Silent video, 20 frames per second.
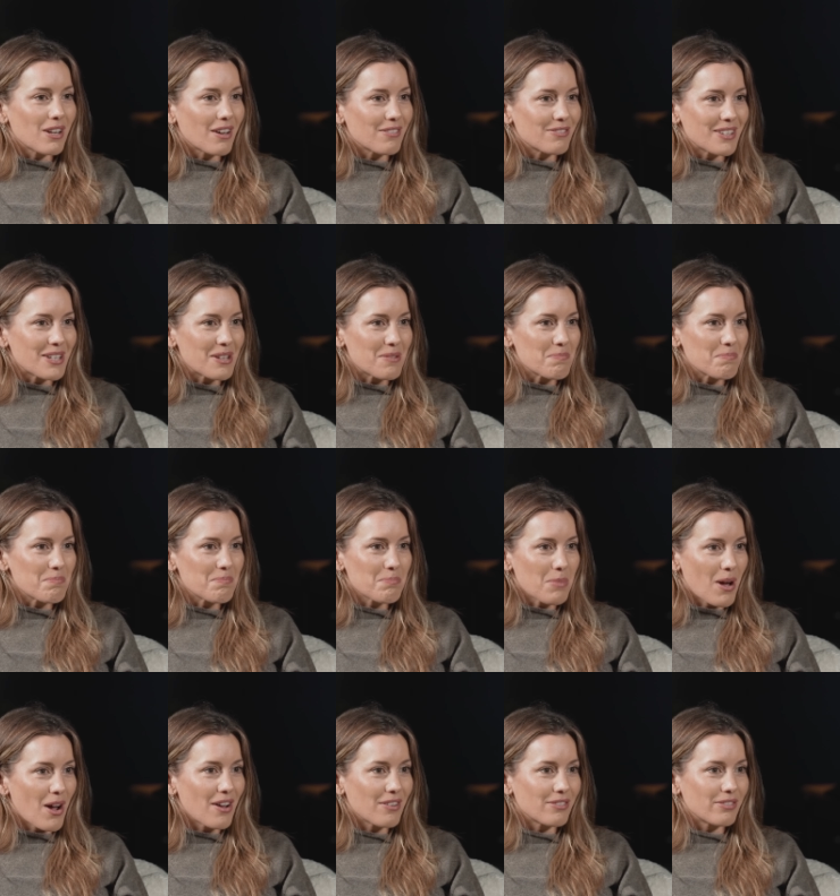lovely and
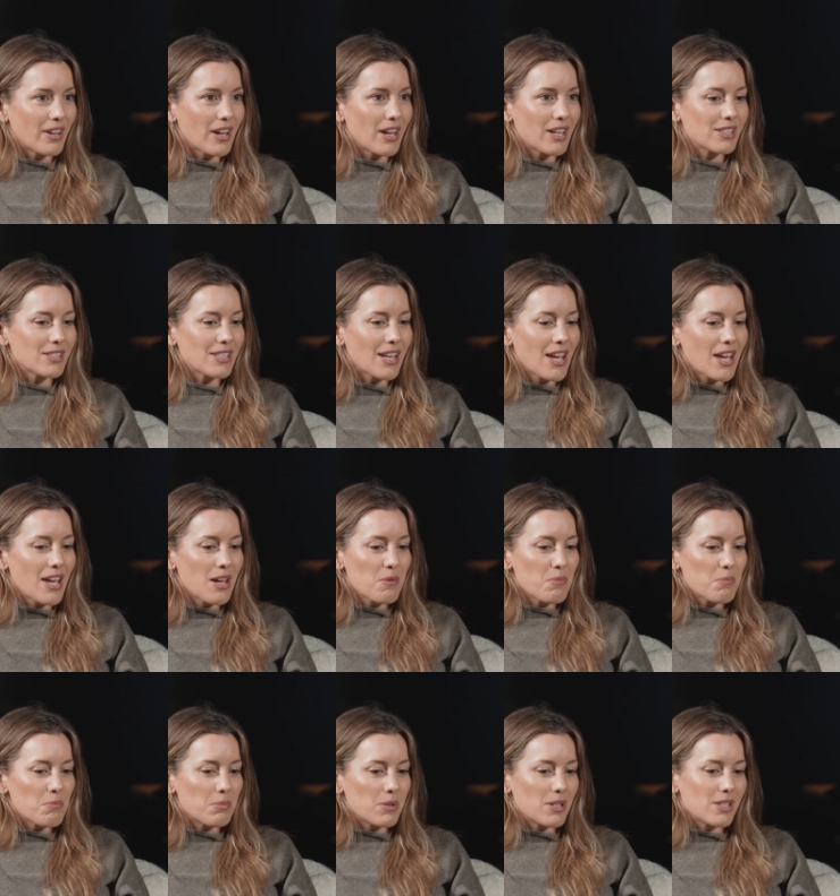perfect.
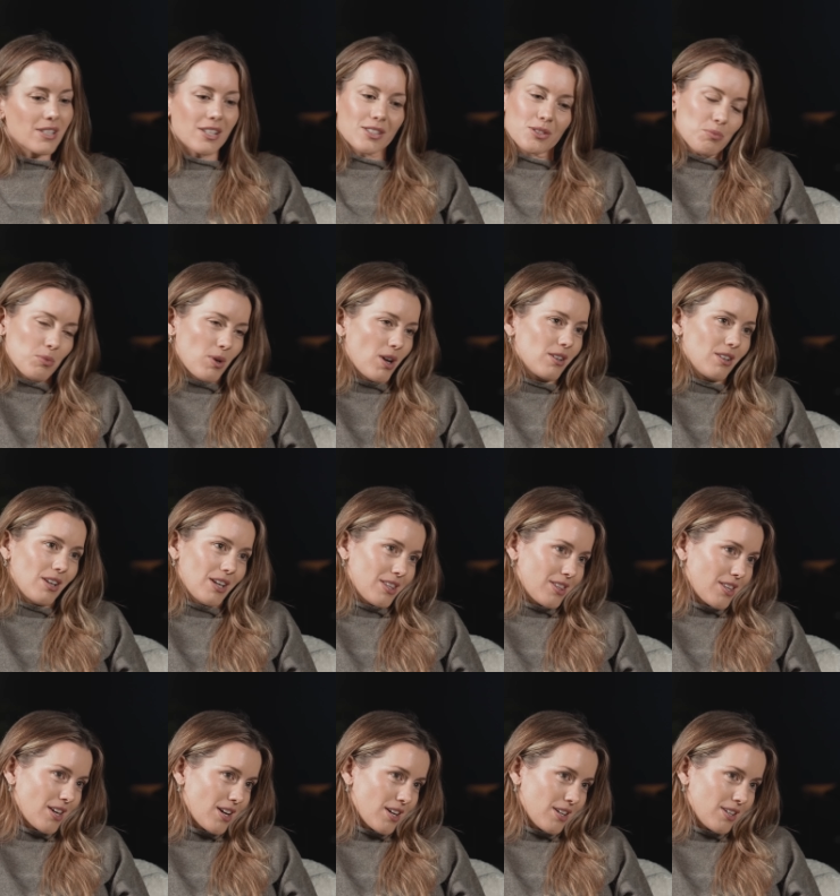But it doesn't work like
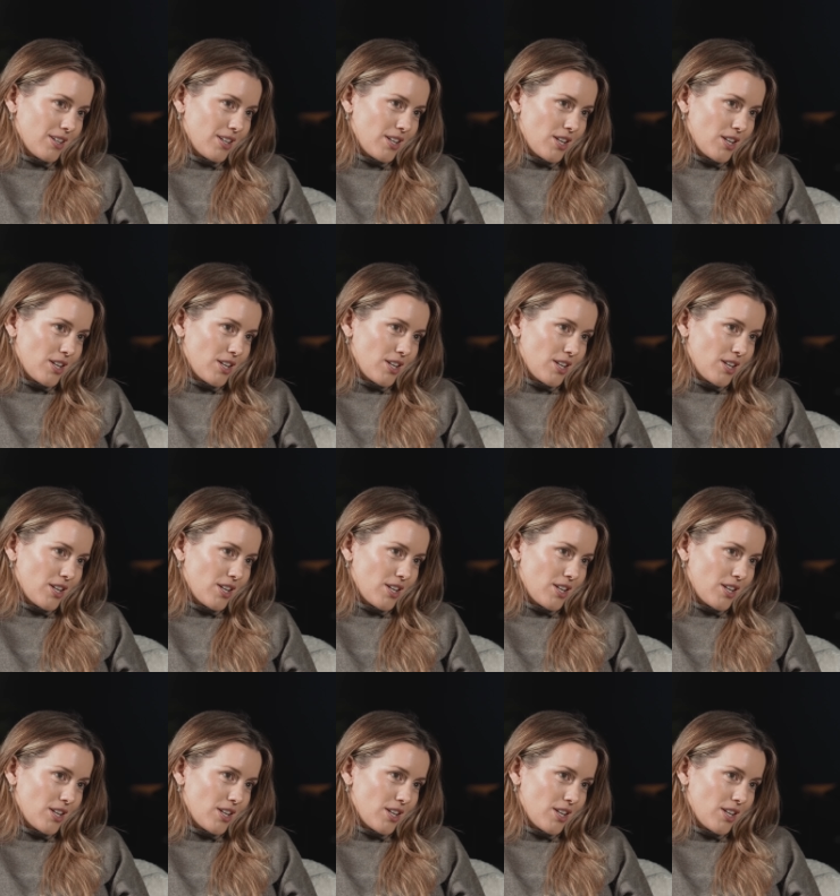that,